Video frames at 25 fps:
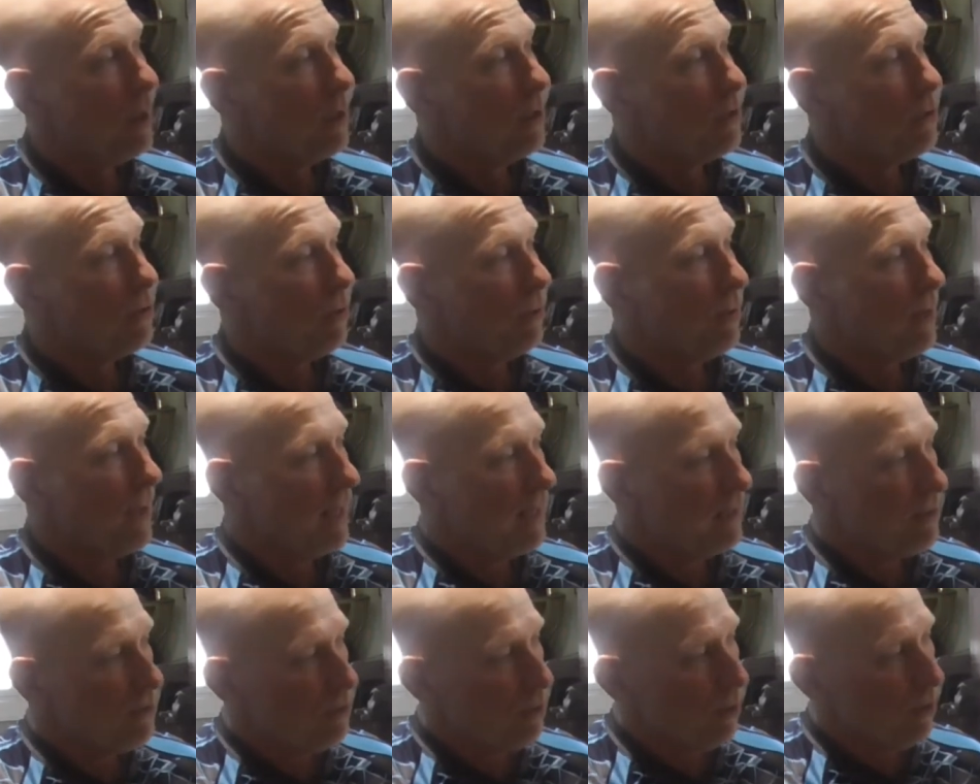So
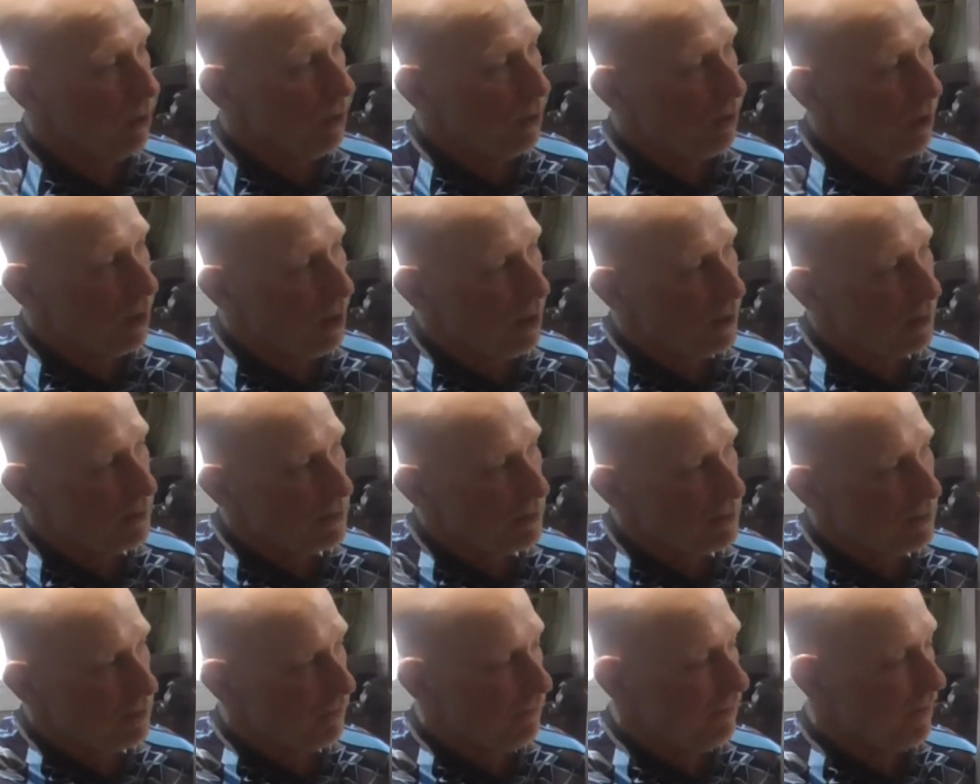that's
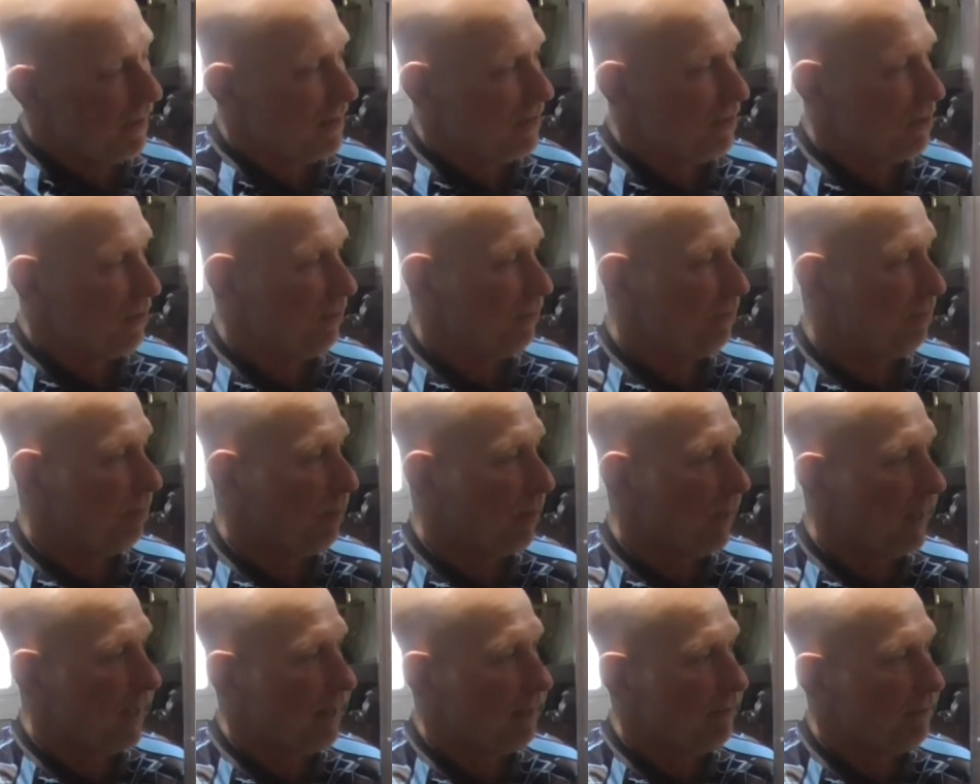our defensive
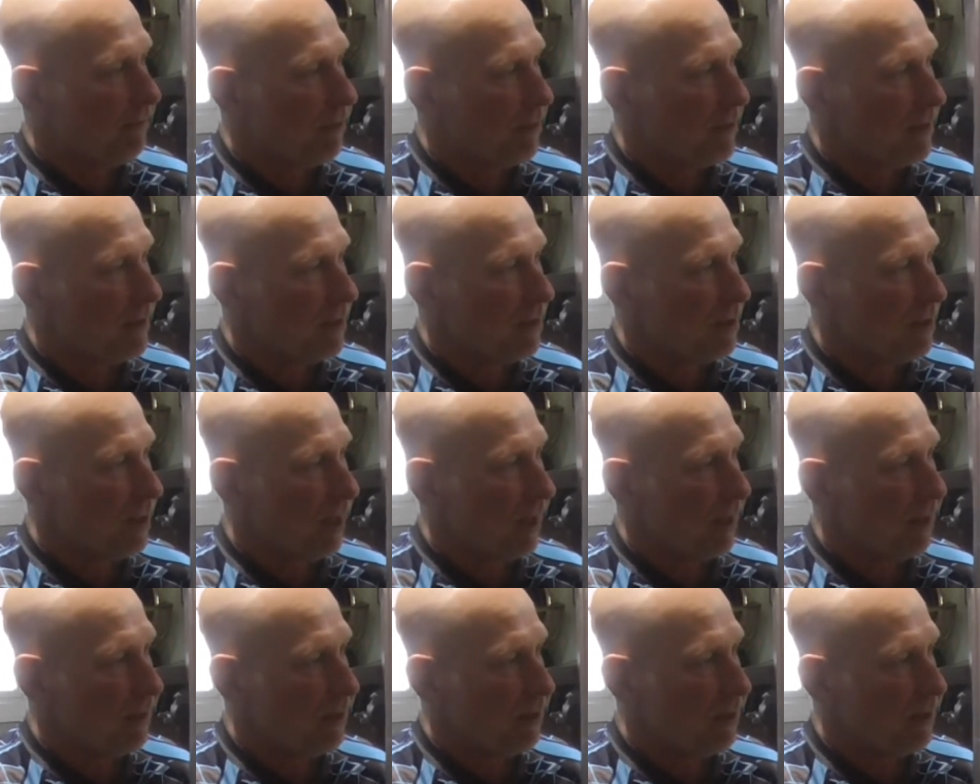plan for
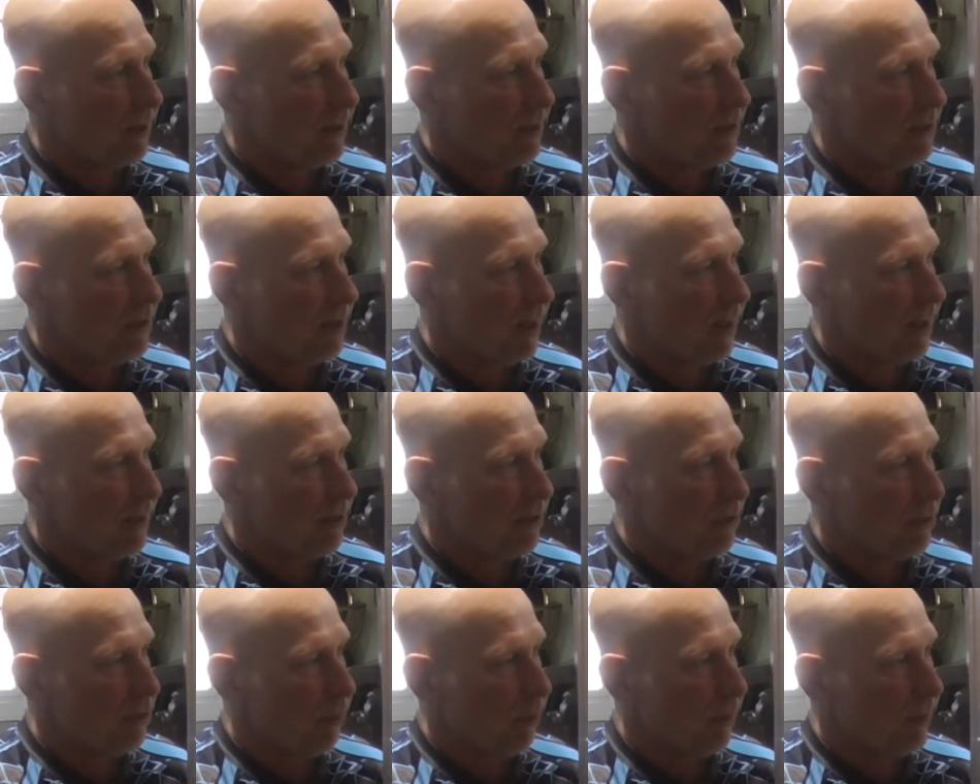inside
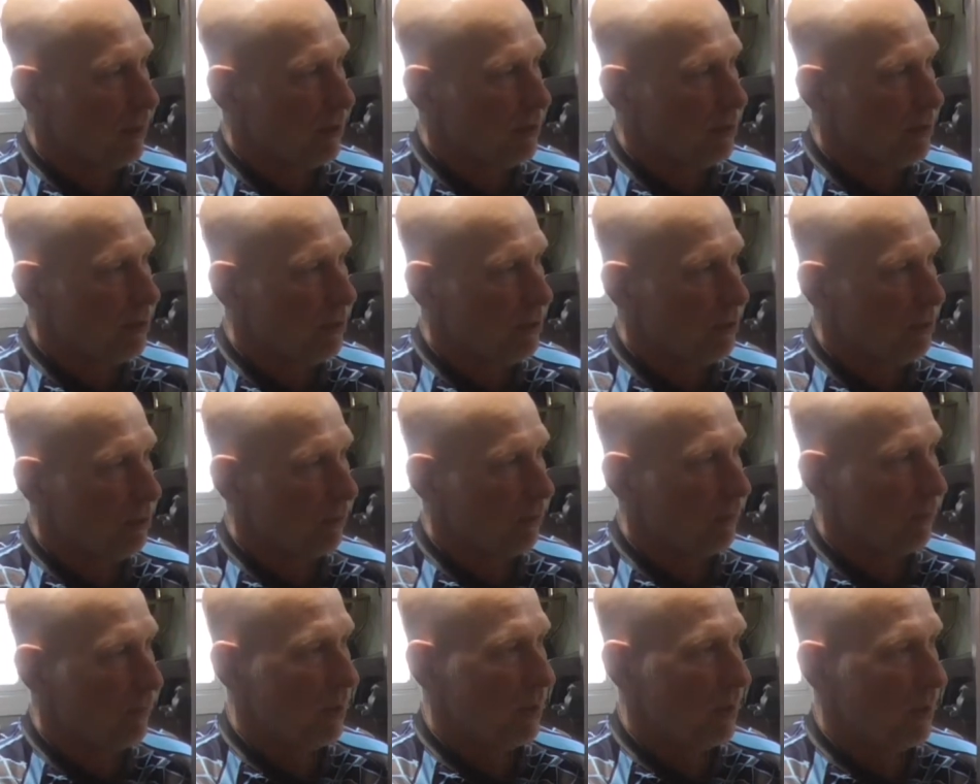the
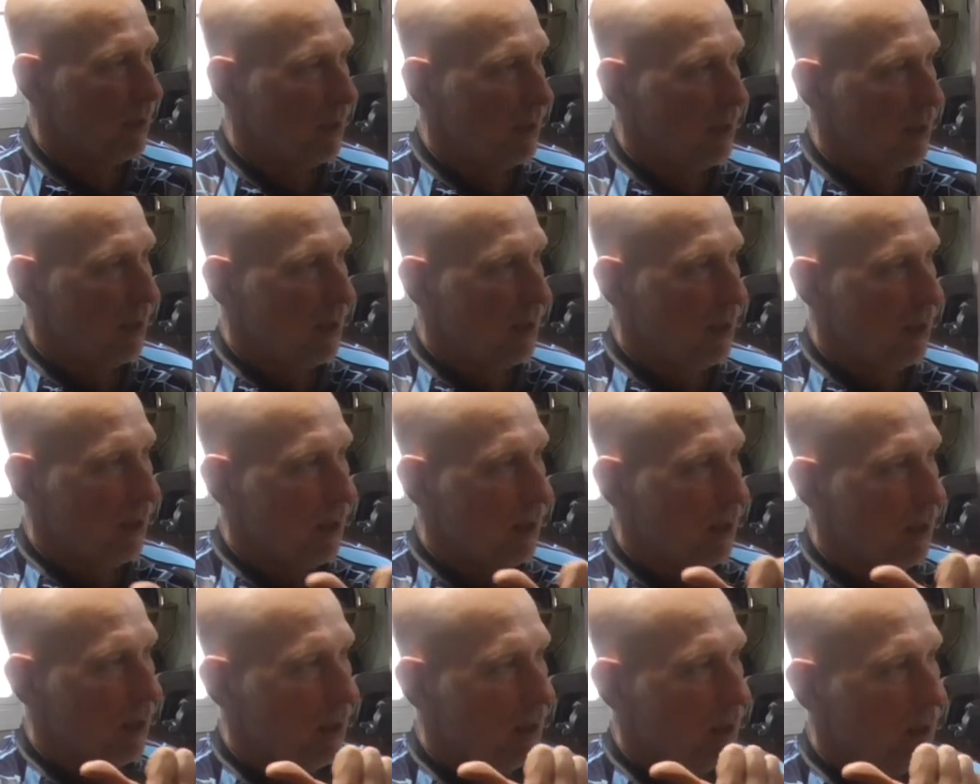22.
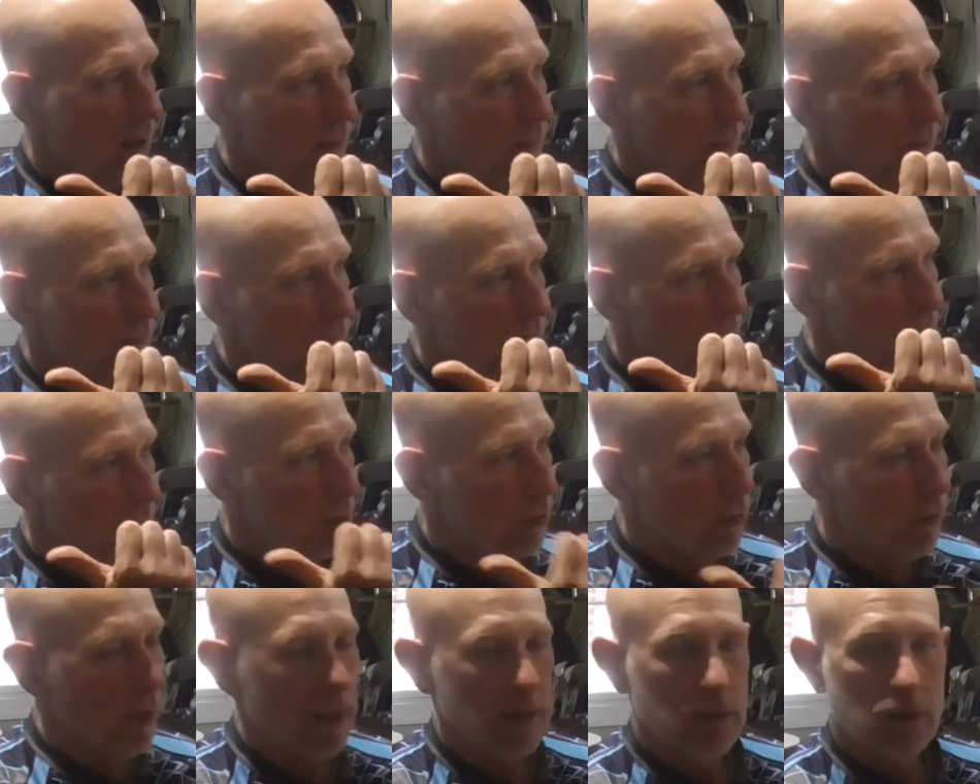
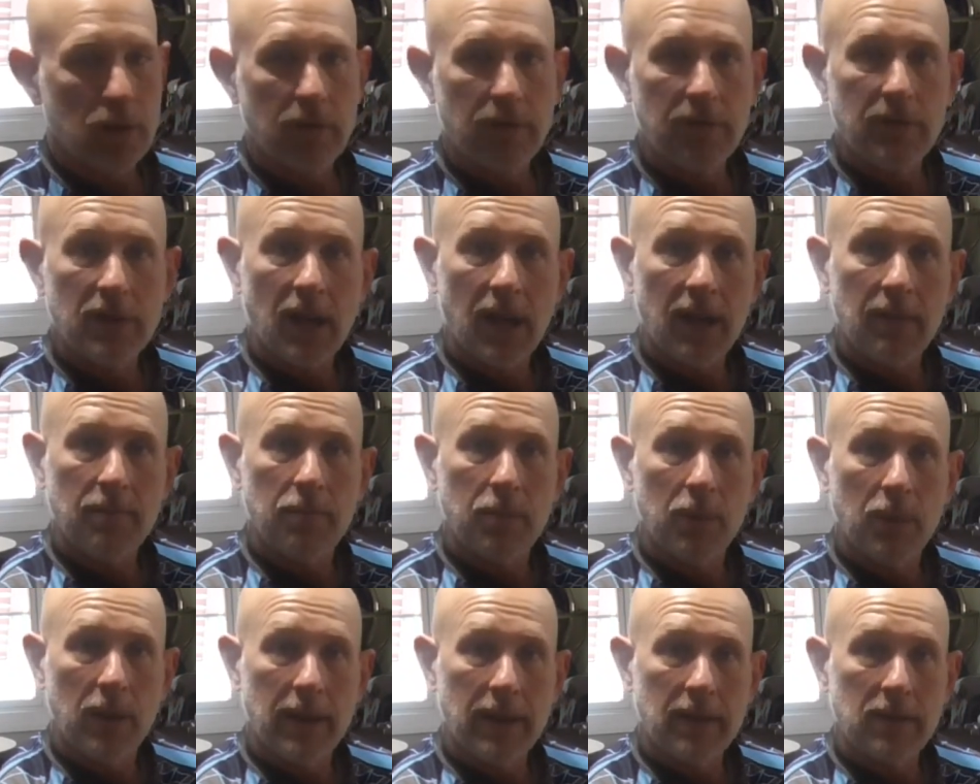Aggressive
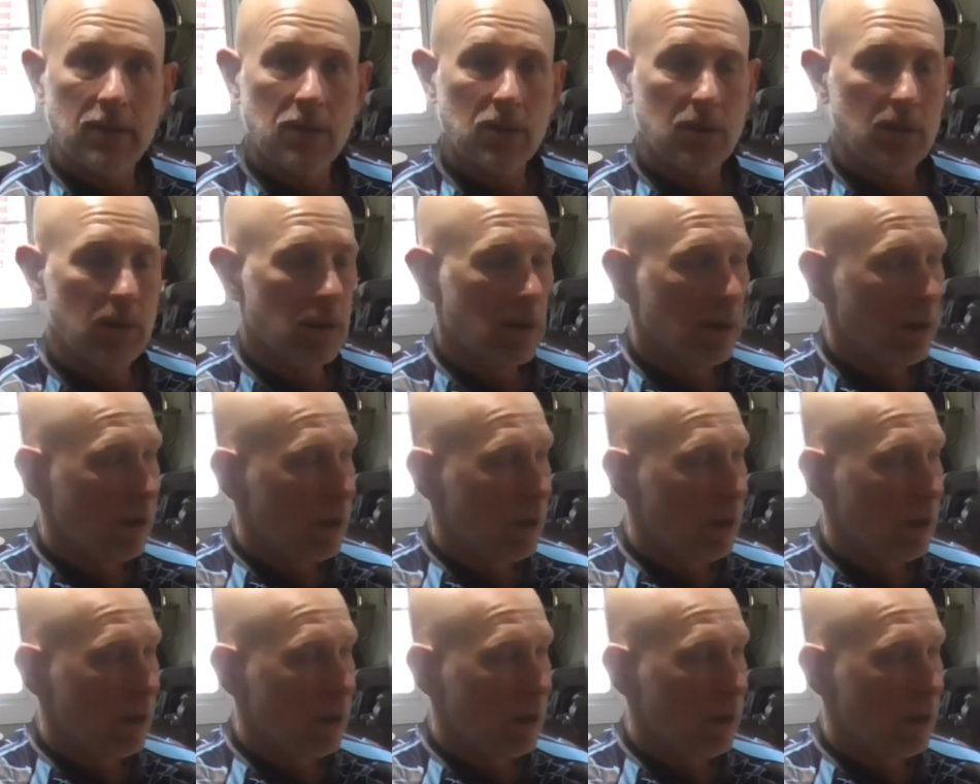type blitz,